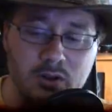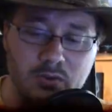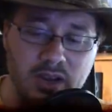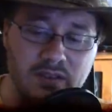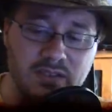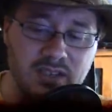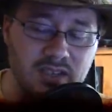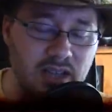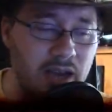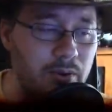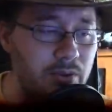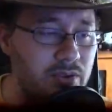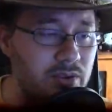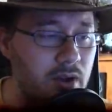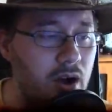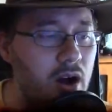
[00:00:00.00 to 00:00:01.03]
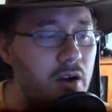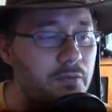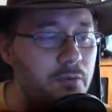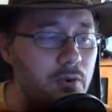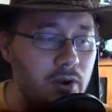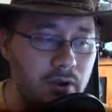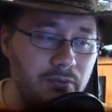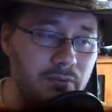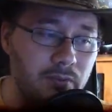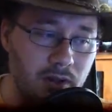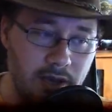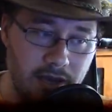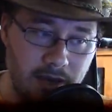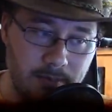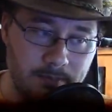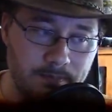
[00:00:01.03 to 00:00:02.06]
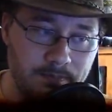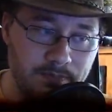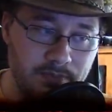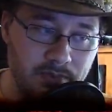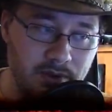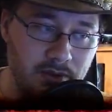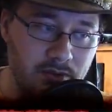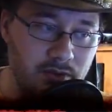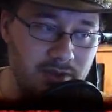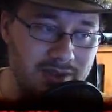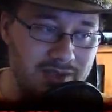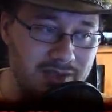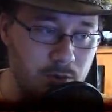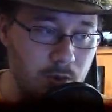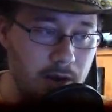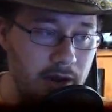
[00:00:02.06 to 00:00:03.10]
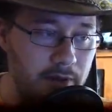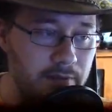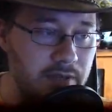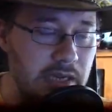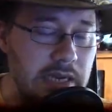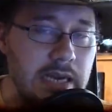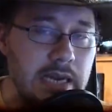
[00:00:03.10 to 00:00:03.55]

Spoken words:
graves, they allow you to offer a flame to these graves,